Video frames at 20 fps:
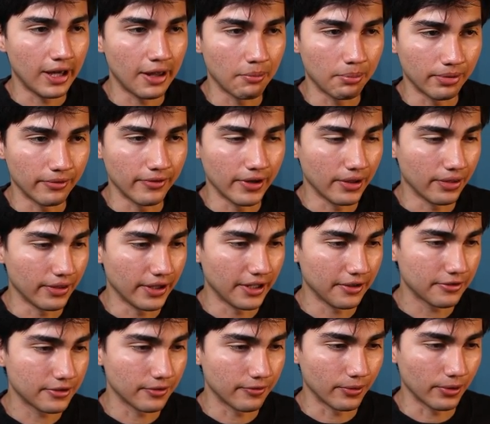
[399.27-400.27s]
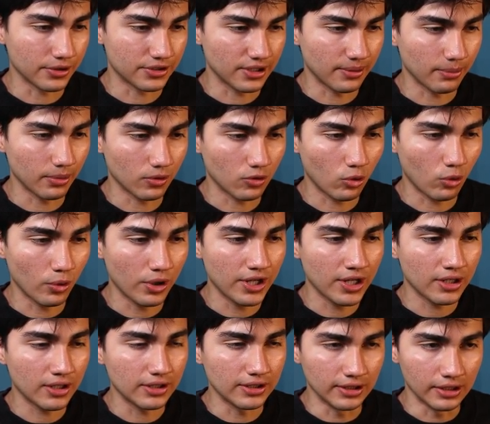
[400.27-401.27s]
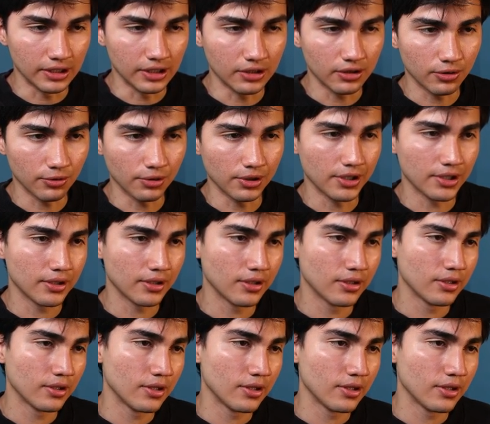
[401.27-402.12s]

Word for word: and prevent that. So for example, queen d3.